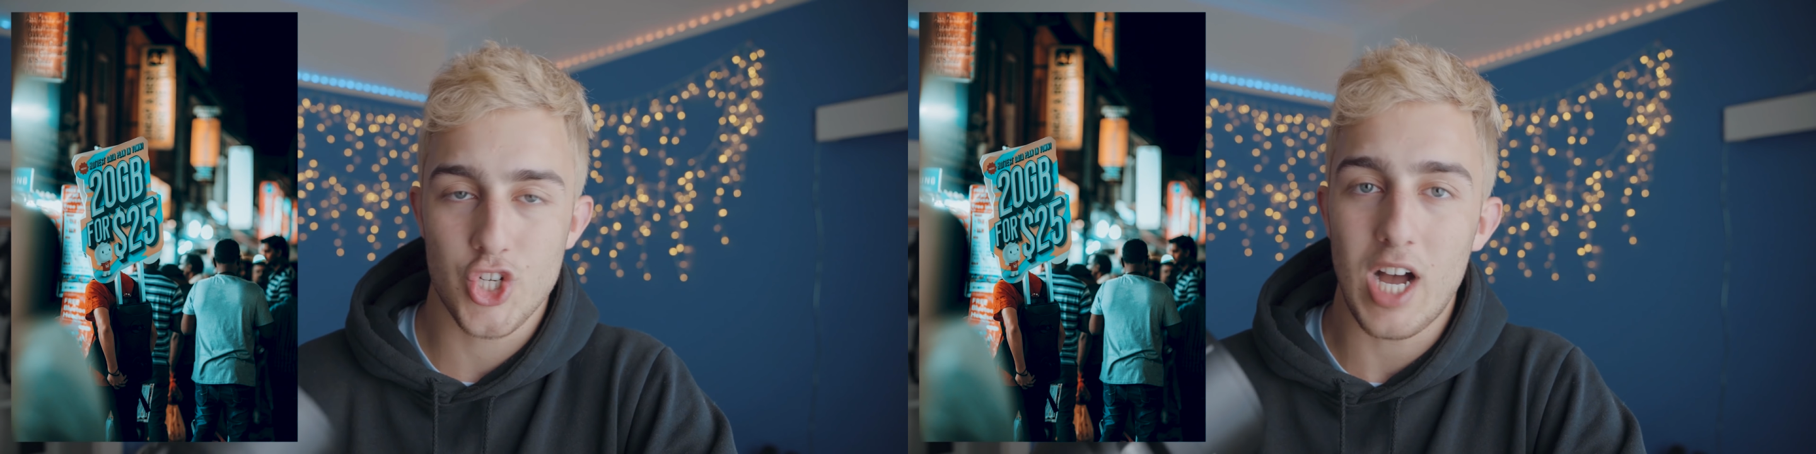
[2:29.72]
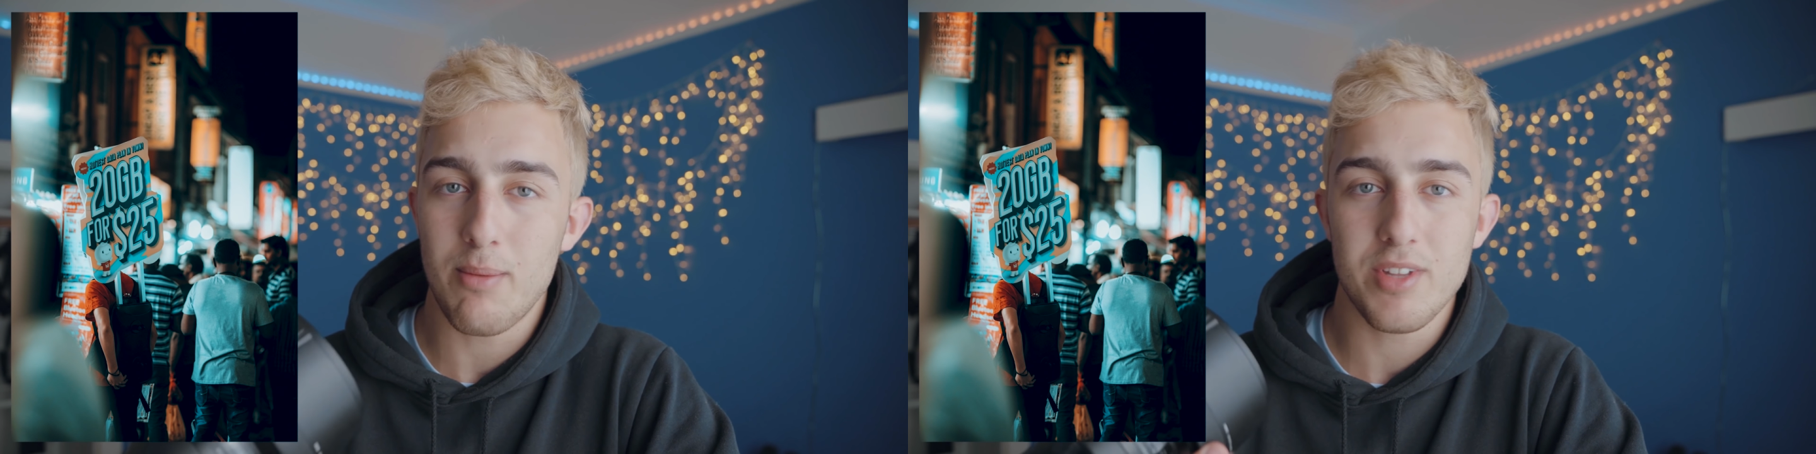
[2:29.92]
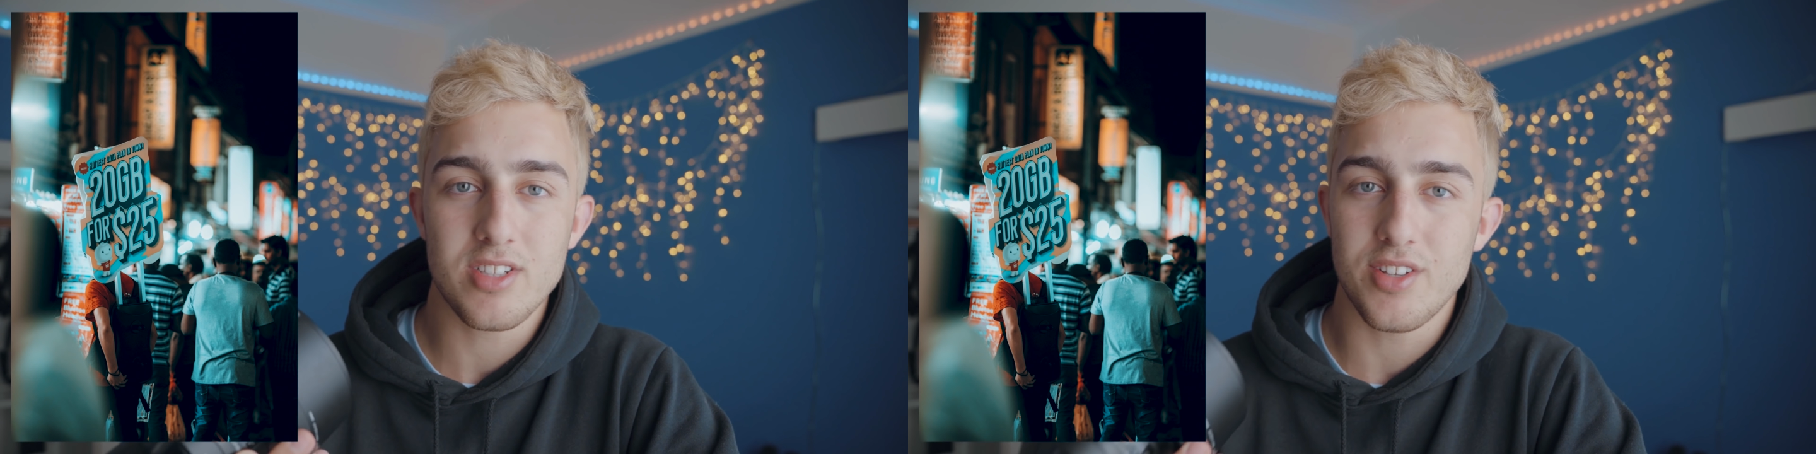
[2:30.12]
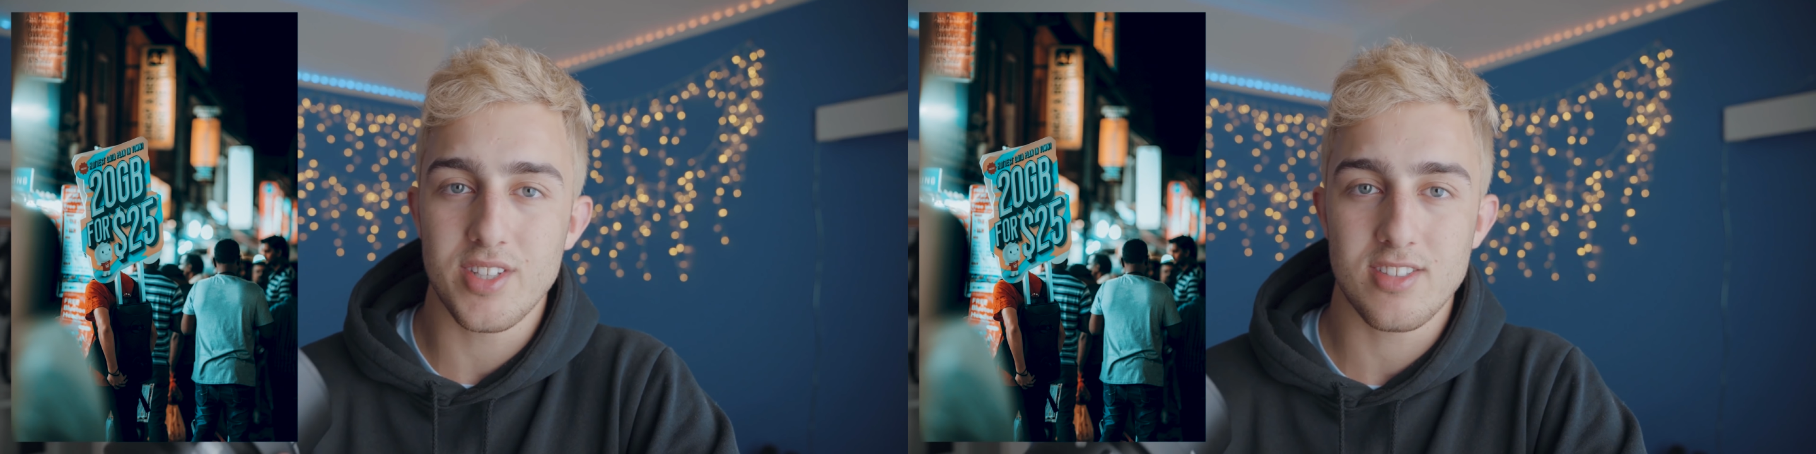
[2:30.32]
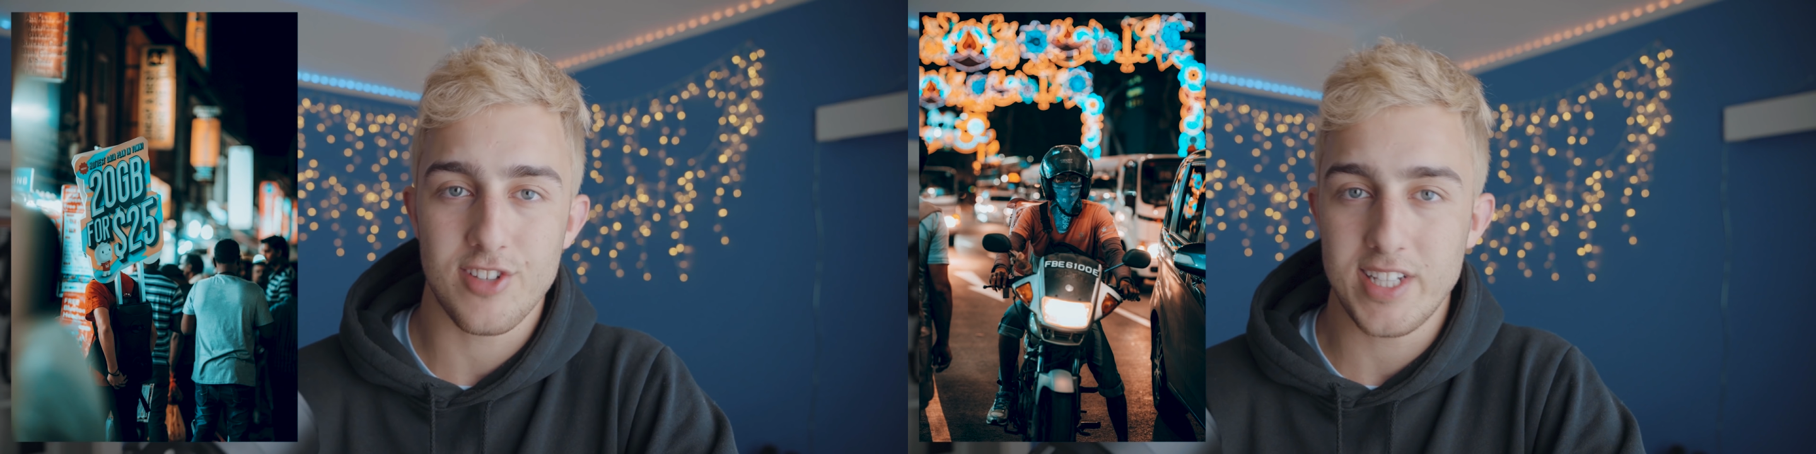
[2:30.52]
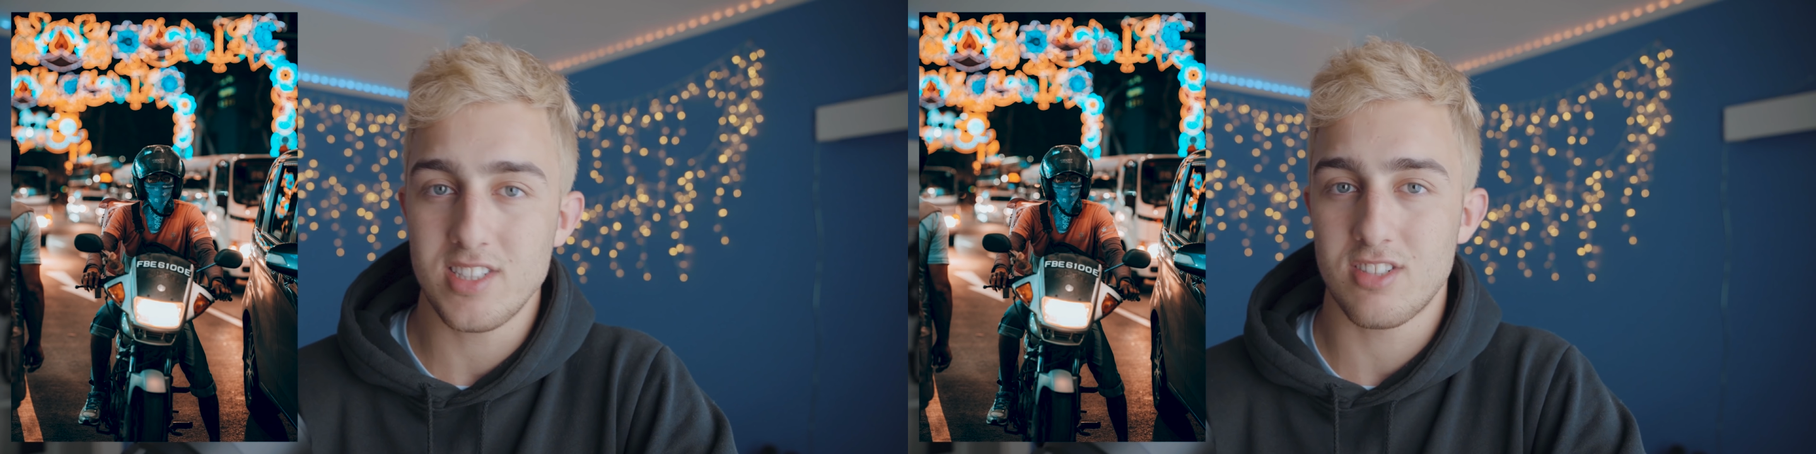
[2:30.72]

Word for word: sharpness on this lens,